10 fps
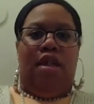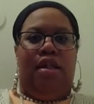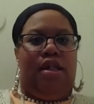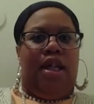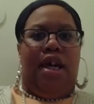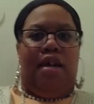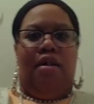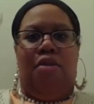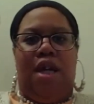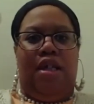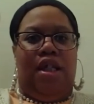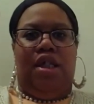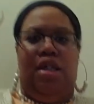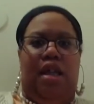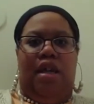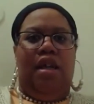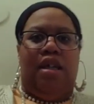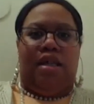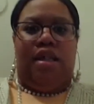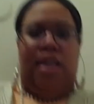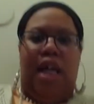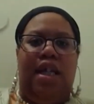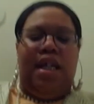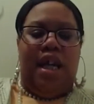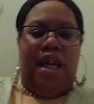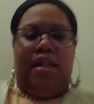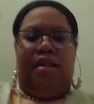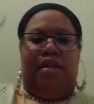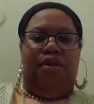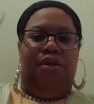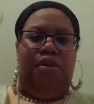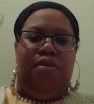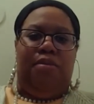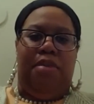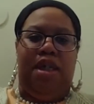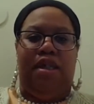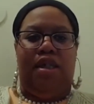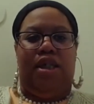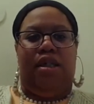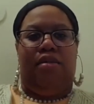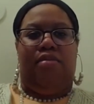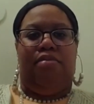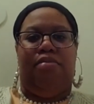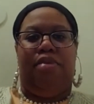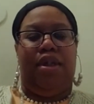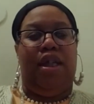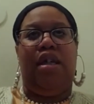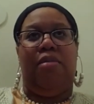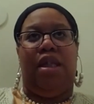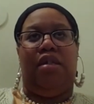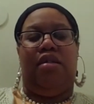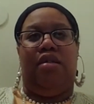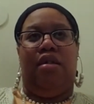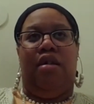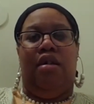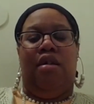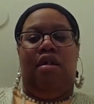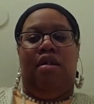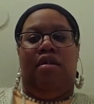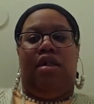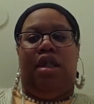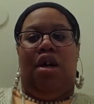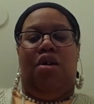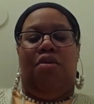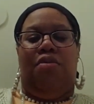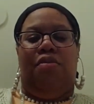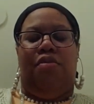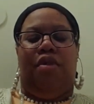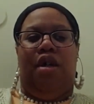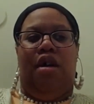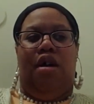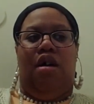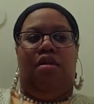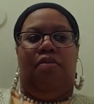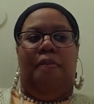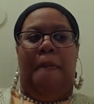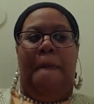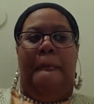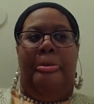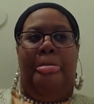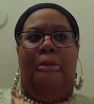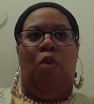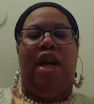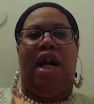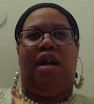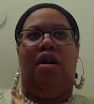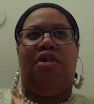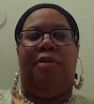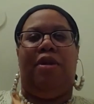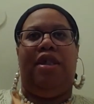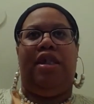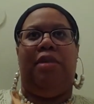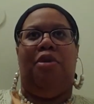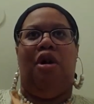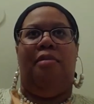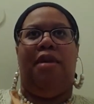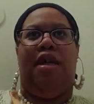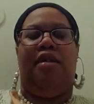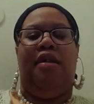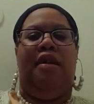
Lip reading: it's like, okay, these kids, they didn't ask to be in this predicament. So when I called the police department,